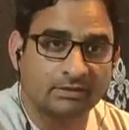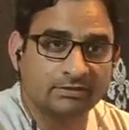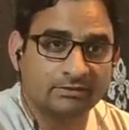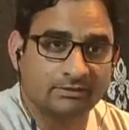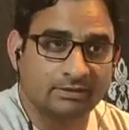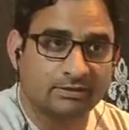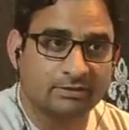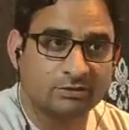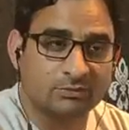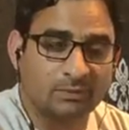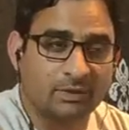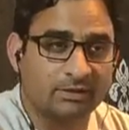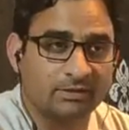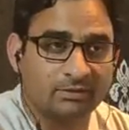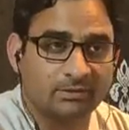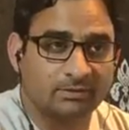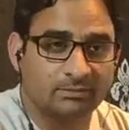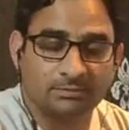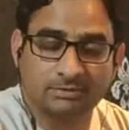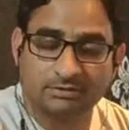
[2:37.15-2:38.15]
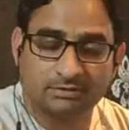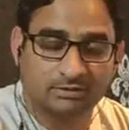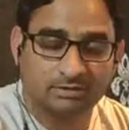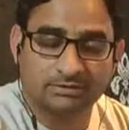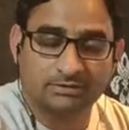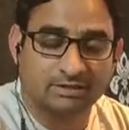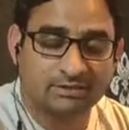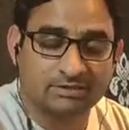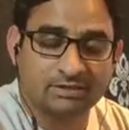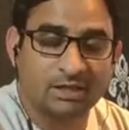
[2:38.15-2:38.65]
That's why
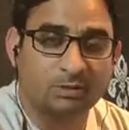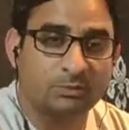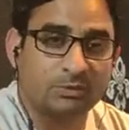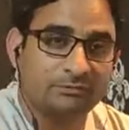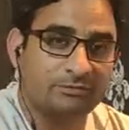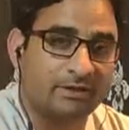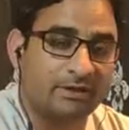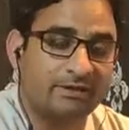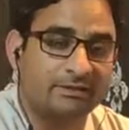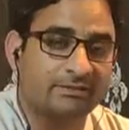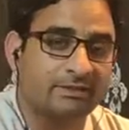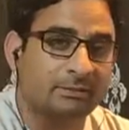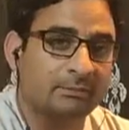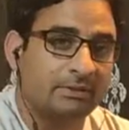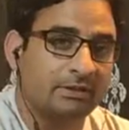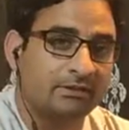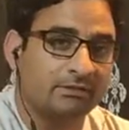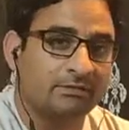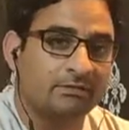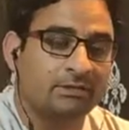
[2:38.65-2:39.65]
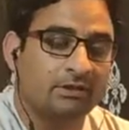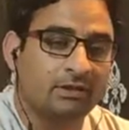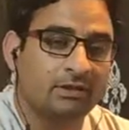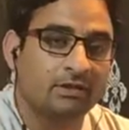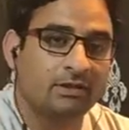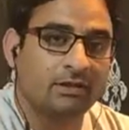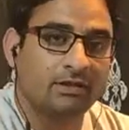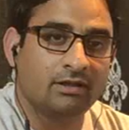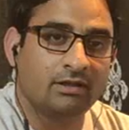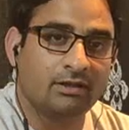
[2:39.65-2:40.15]
that's how we find them in
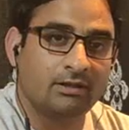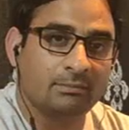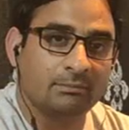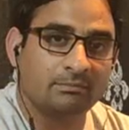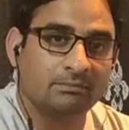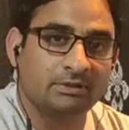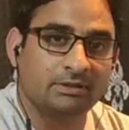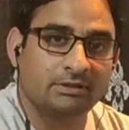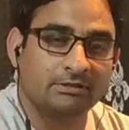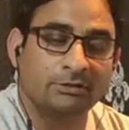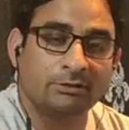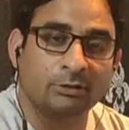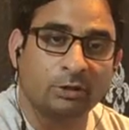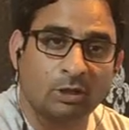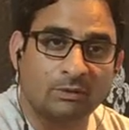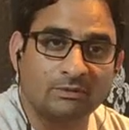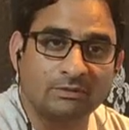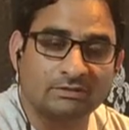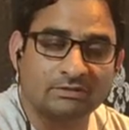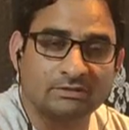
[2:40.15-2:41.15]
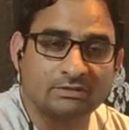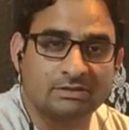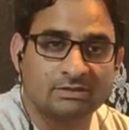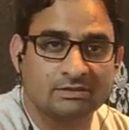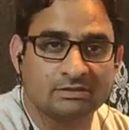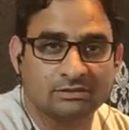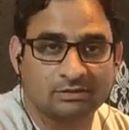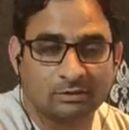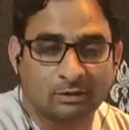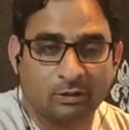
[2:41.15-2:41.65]
the
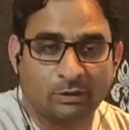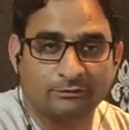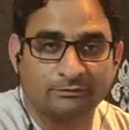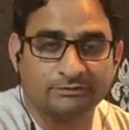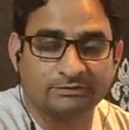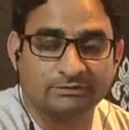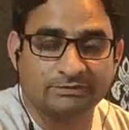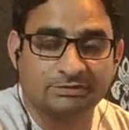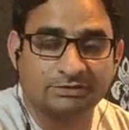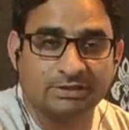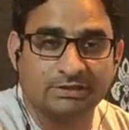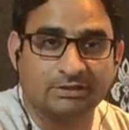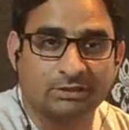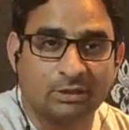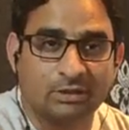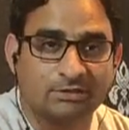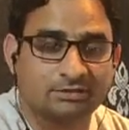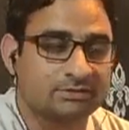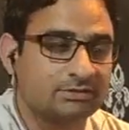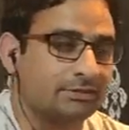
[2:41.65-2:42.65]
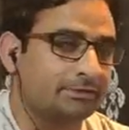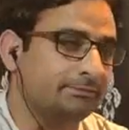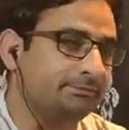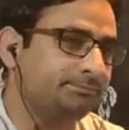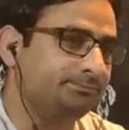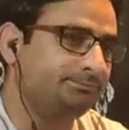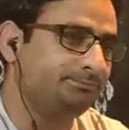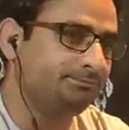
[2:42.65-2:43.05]
novels of Jane Austen.